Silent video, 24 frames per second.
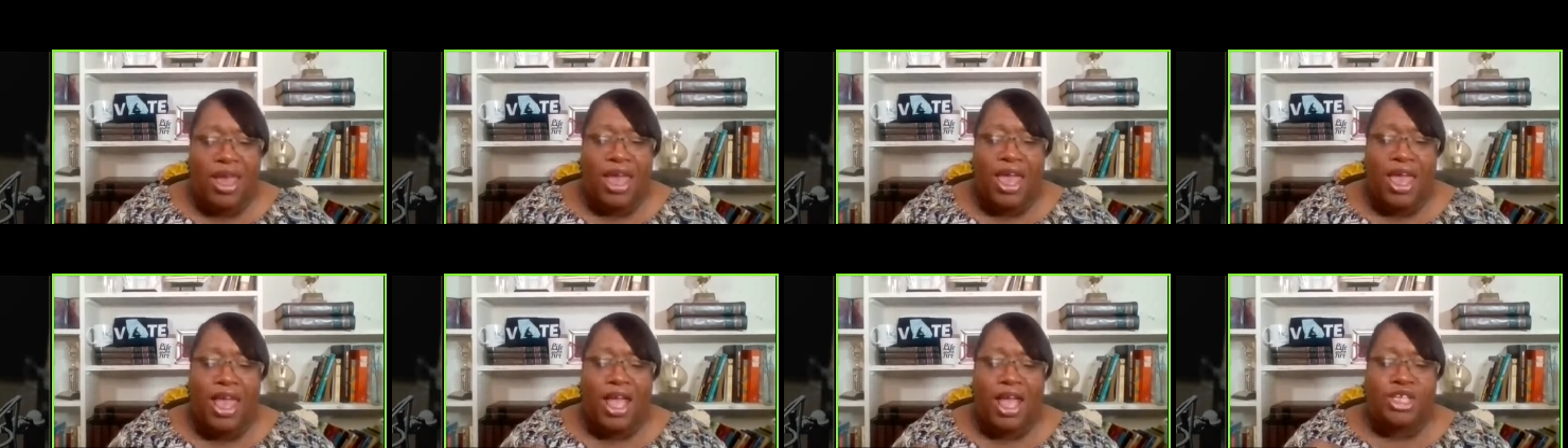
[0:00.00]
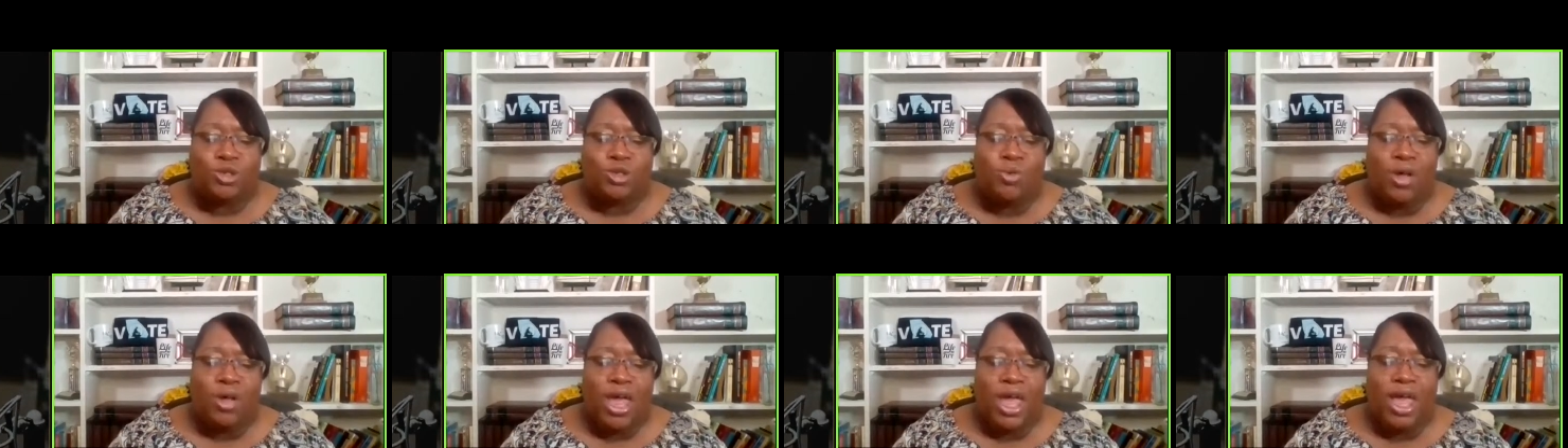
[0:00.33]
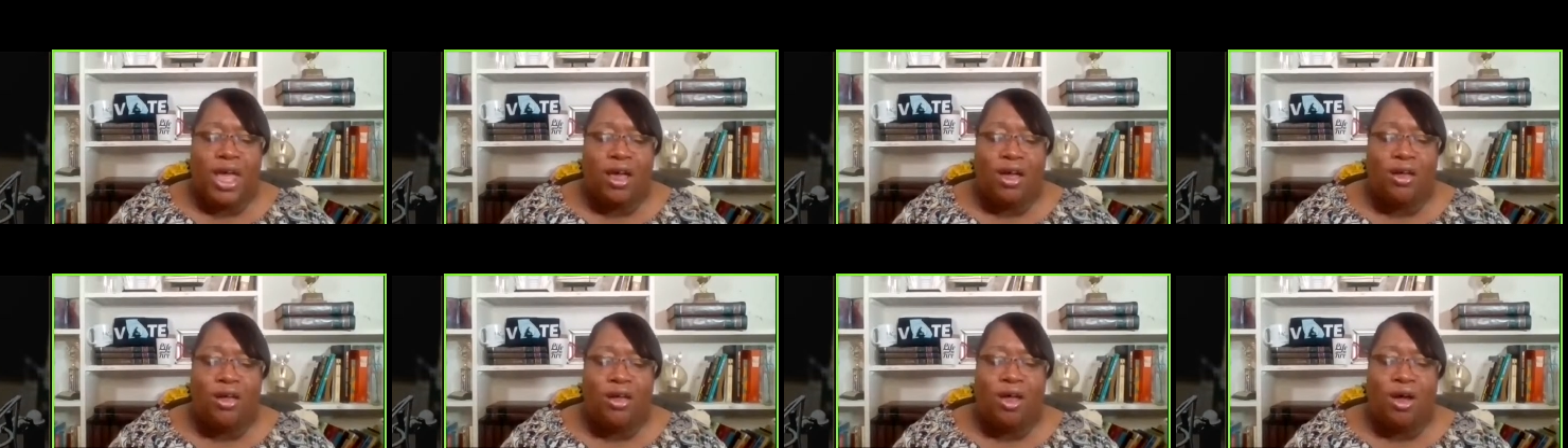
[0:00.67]
as
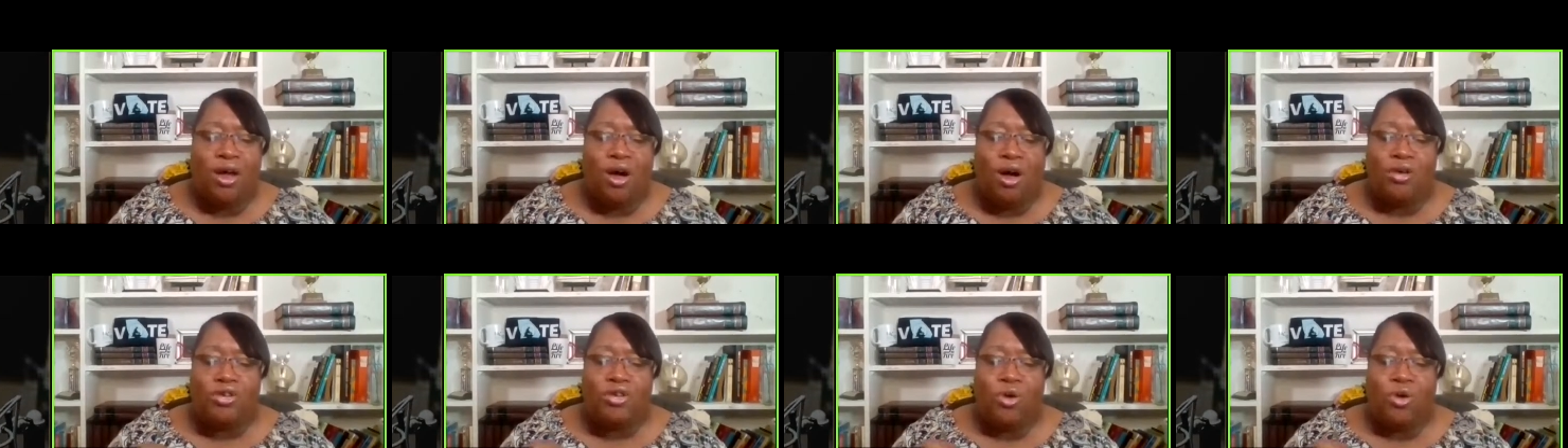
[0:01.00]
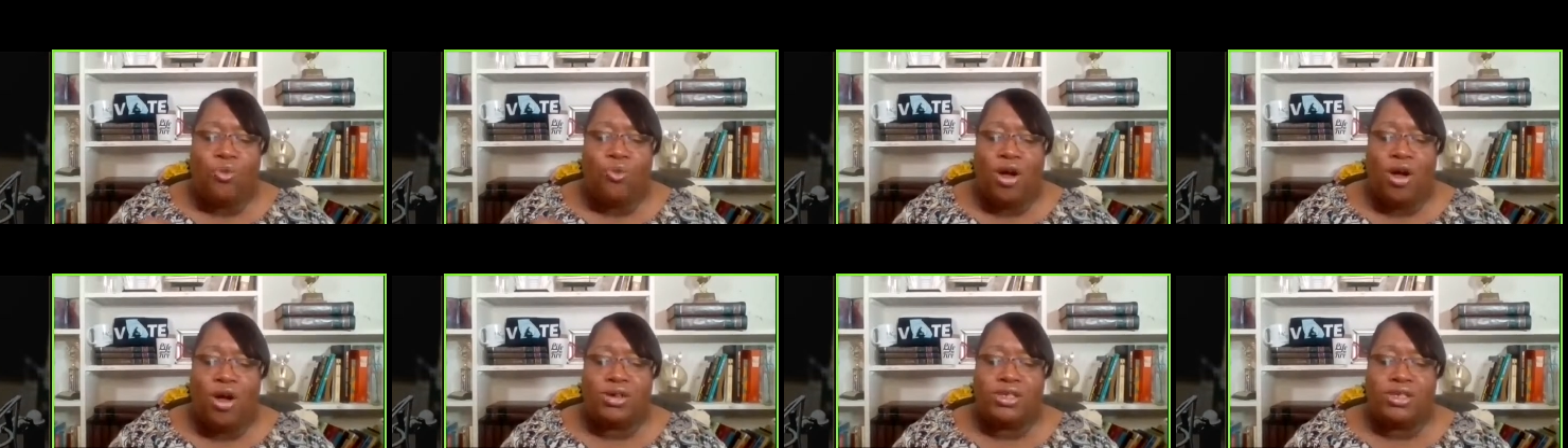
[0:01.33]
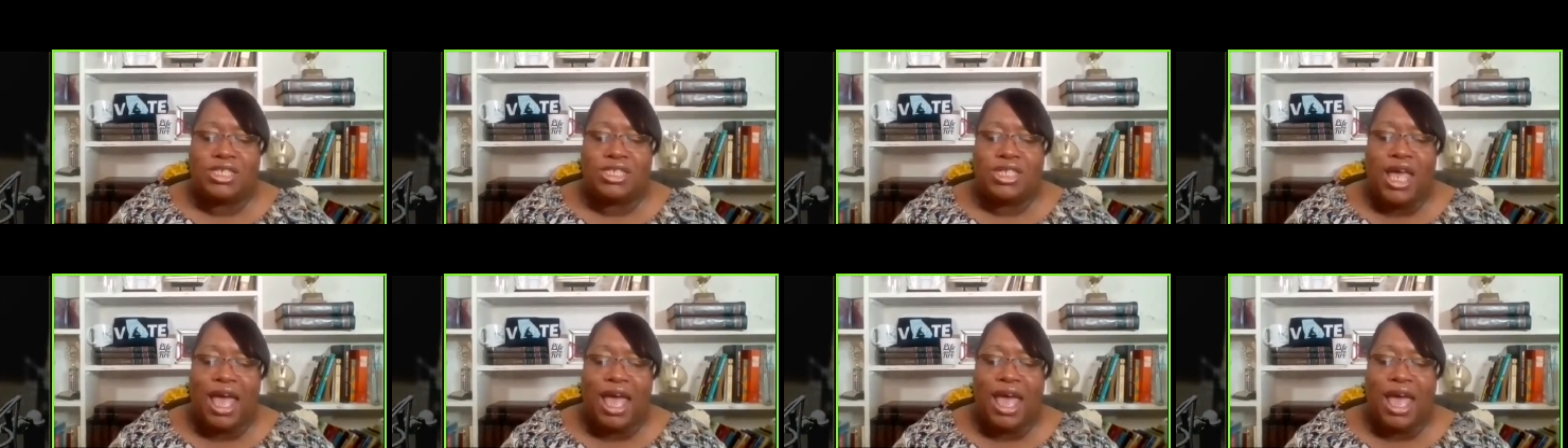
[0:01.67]
well on the
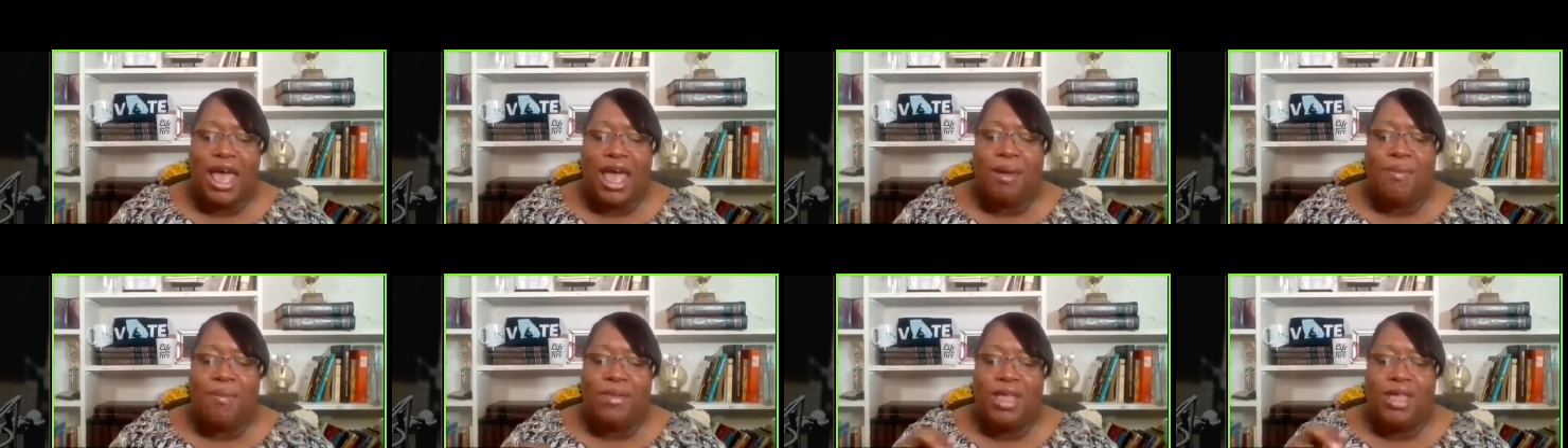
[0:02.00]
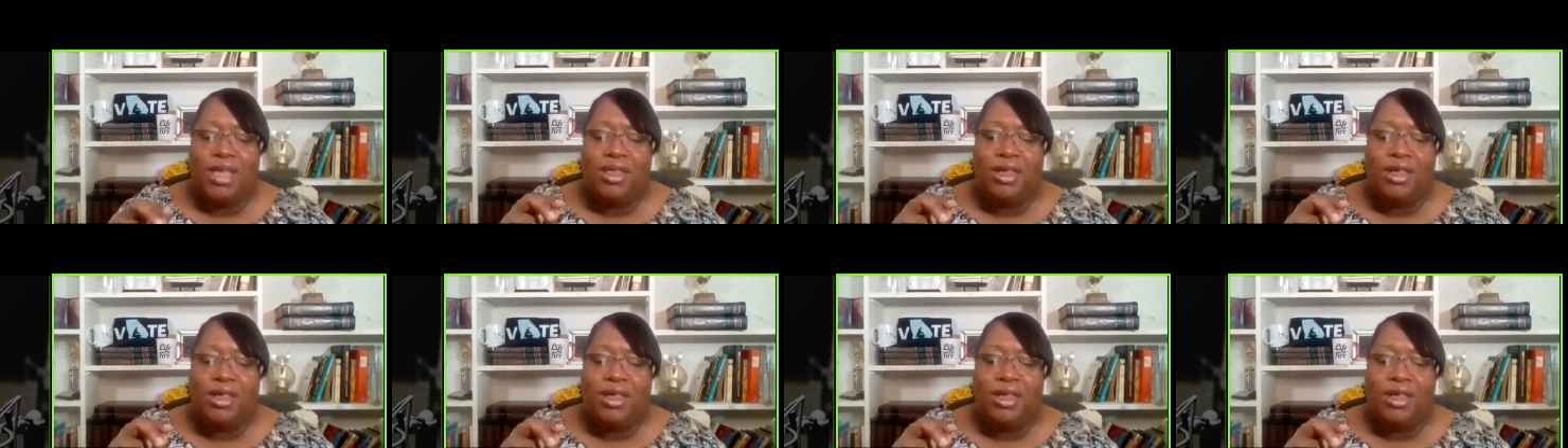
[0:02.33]
worst time,